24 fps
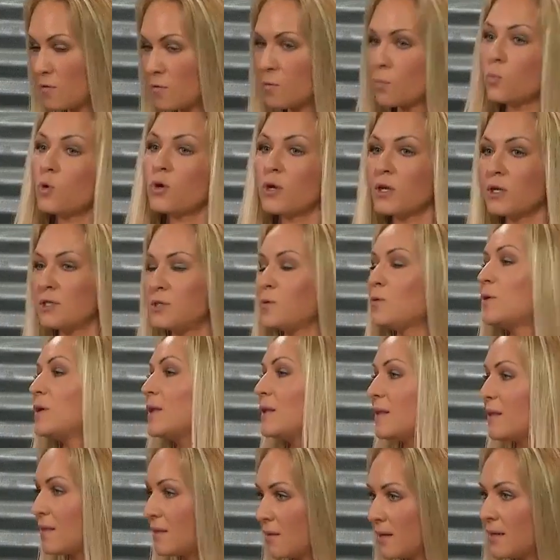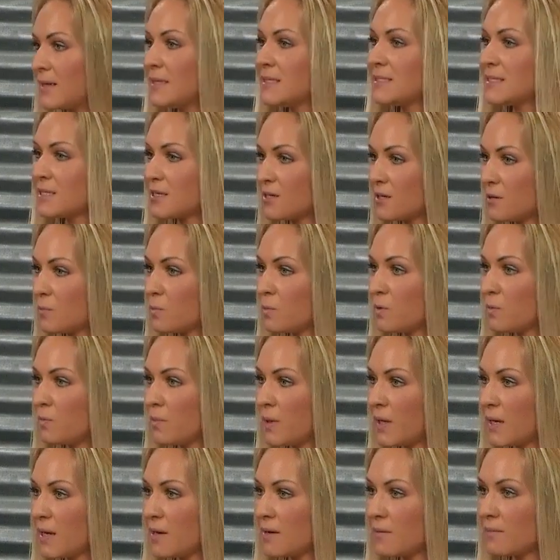the more you do it, the easier it will
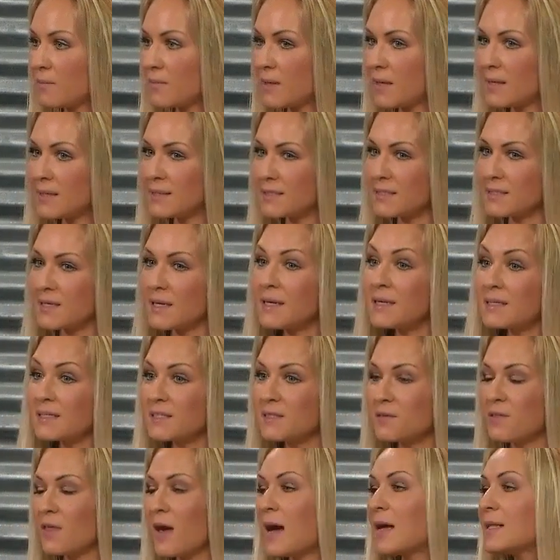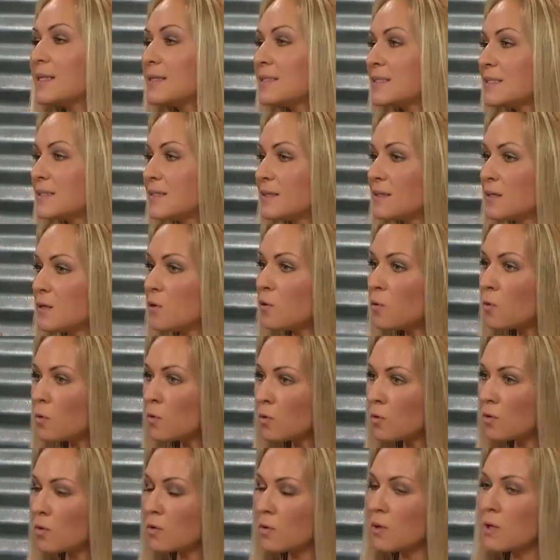become. That's the
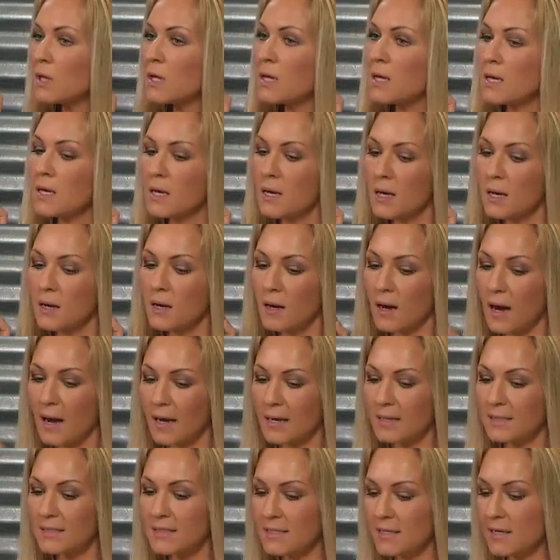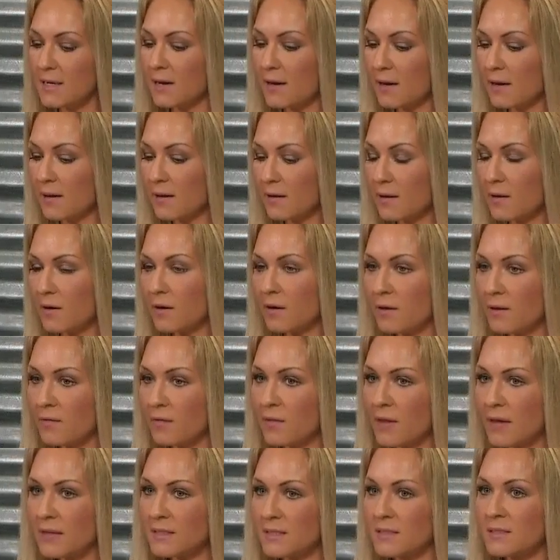whole idea.
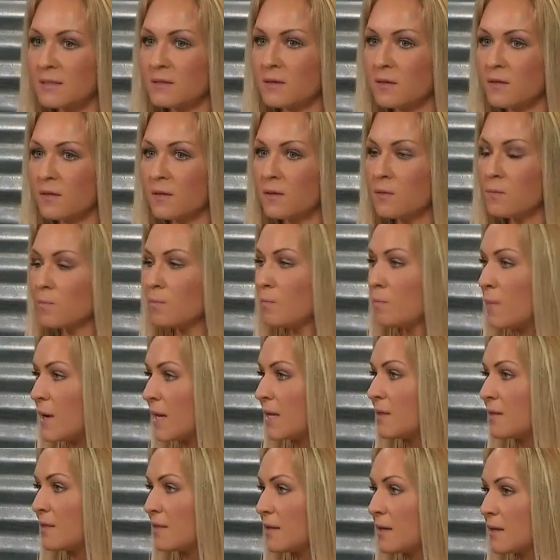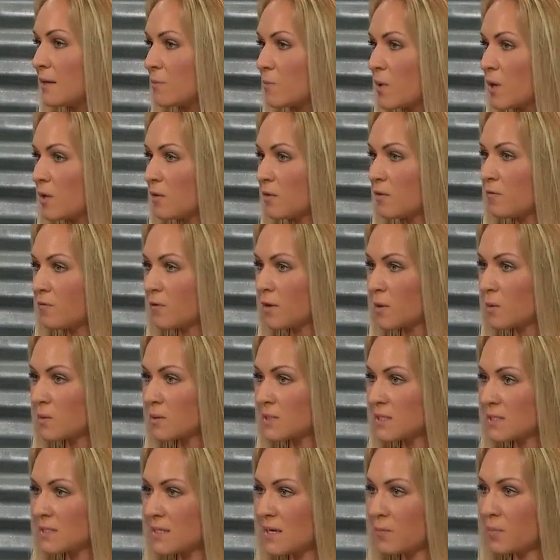That's the main thing about the
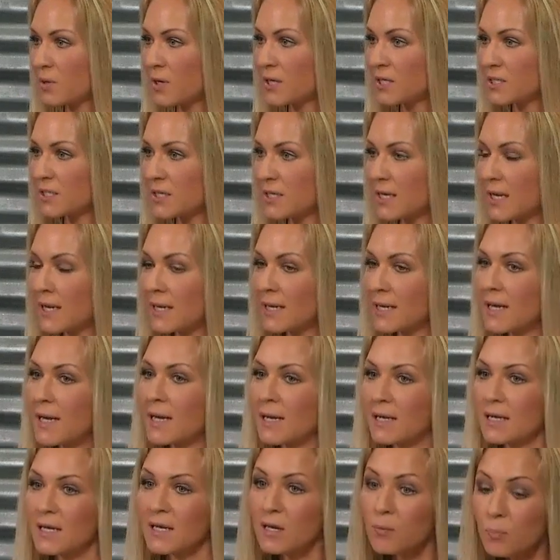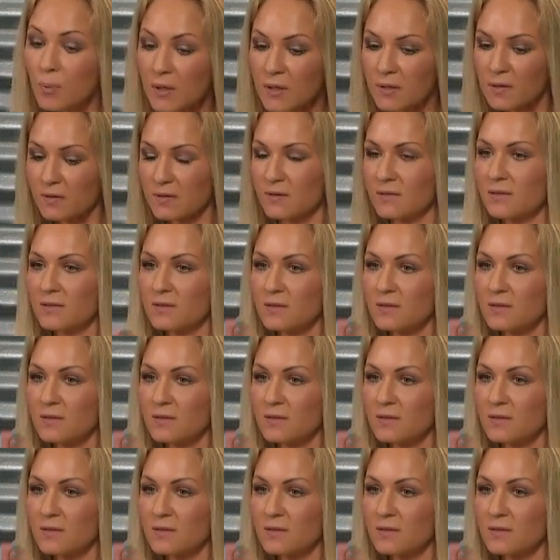frequency separation. And again, keep it